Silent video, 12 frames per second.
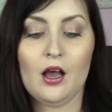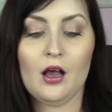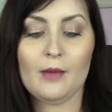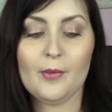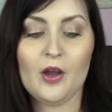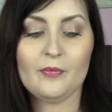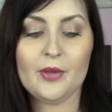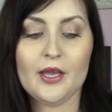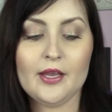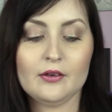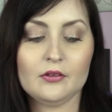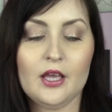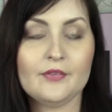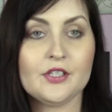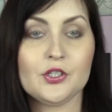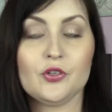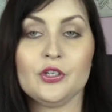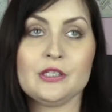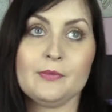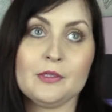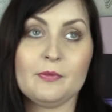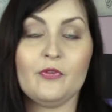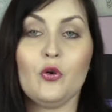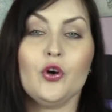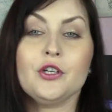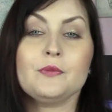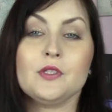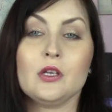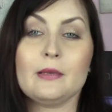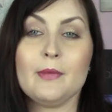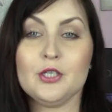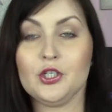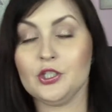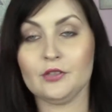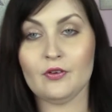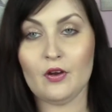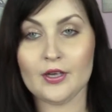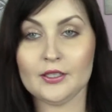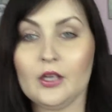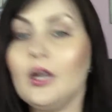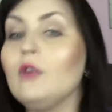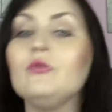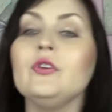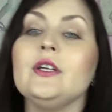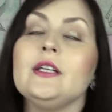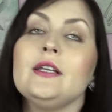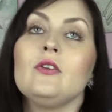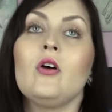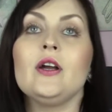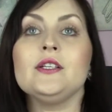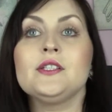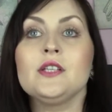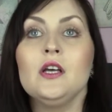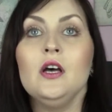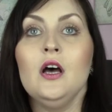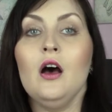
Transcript: I've been, ever since Christmas, before Christmas, on a mission to find like really nice,